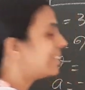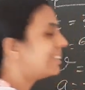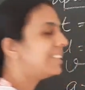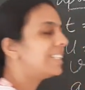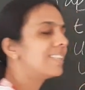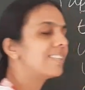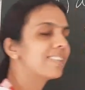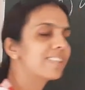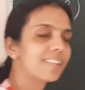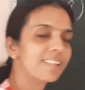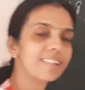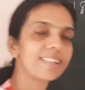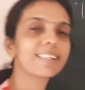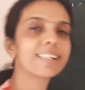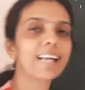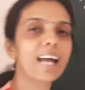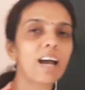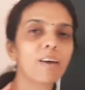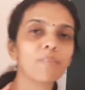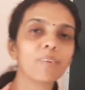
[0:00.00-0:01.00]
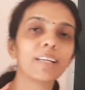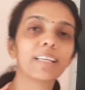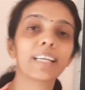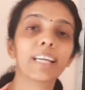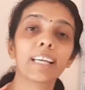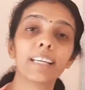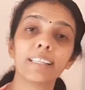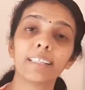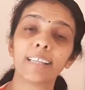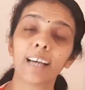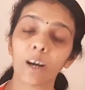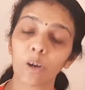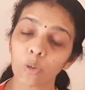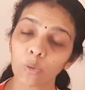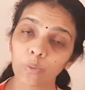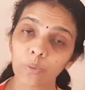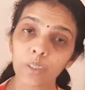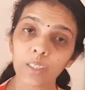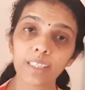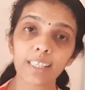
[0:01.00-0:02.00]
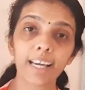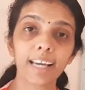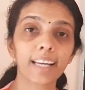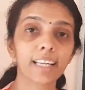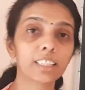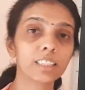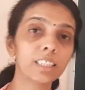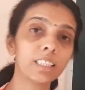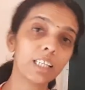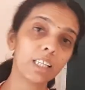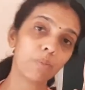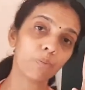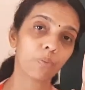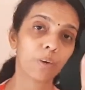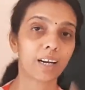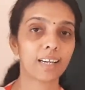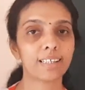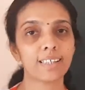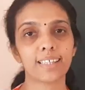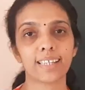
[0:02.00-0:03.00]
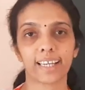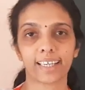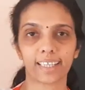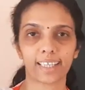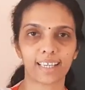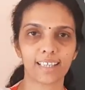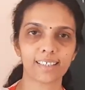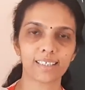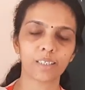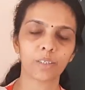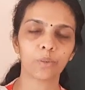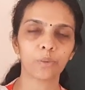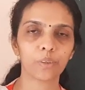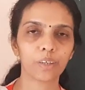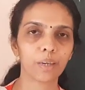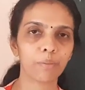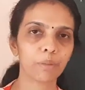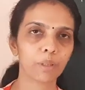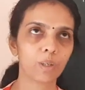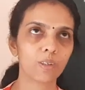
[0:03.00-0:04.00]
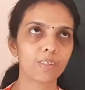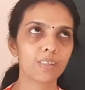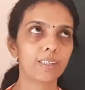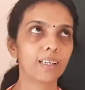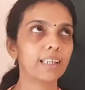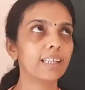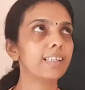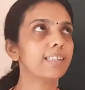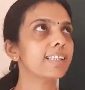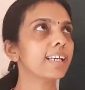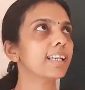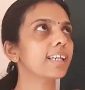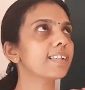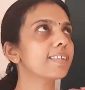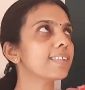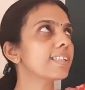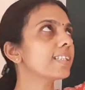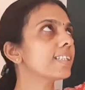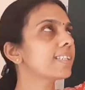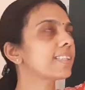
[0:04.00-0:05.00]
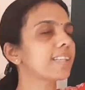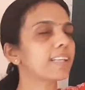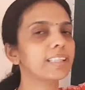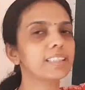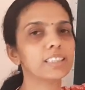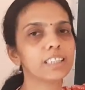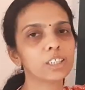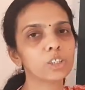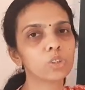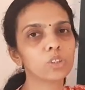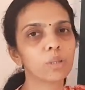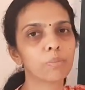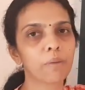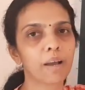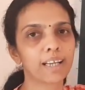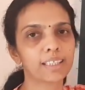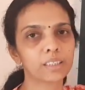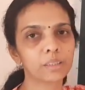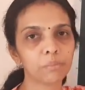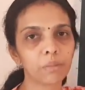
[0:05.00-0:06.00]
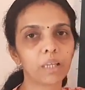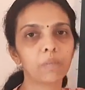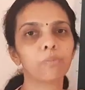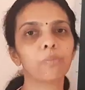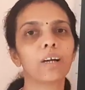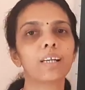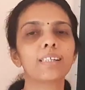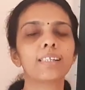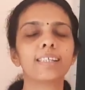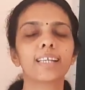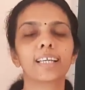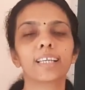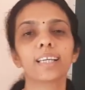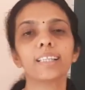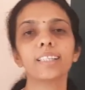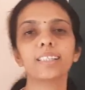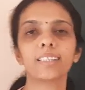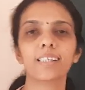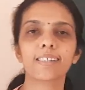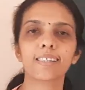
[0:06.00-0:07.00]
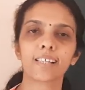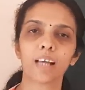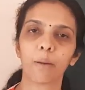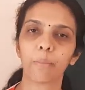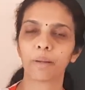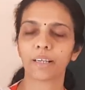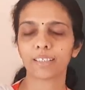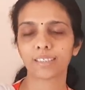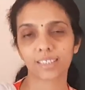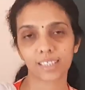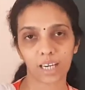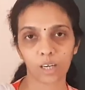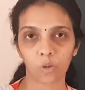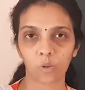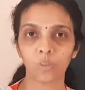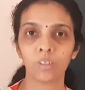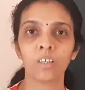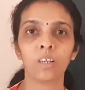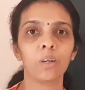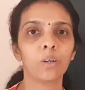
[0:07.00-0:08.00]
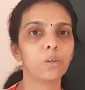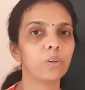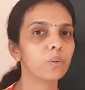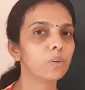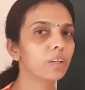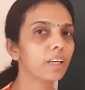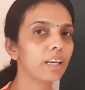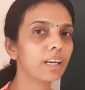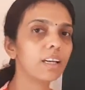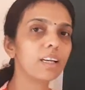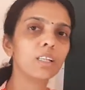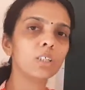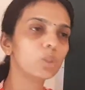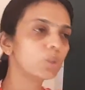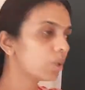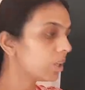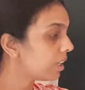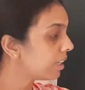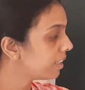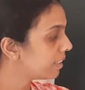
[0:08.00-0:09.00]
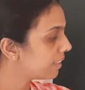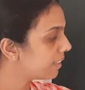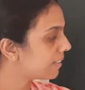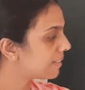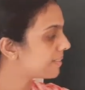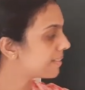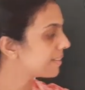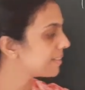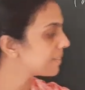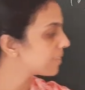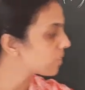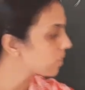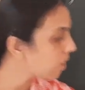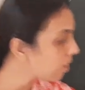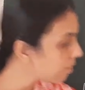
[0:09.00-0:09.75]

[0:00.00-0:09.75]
distance traveled in downward direction in 1 second. Okay, because 3 seconds it is reaching to the maximum and 1 second it is coming down. Okay, to a distance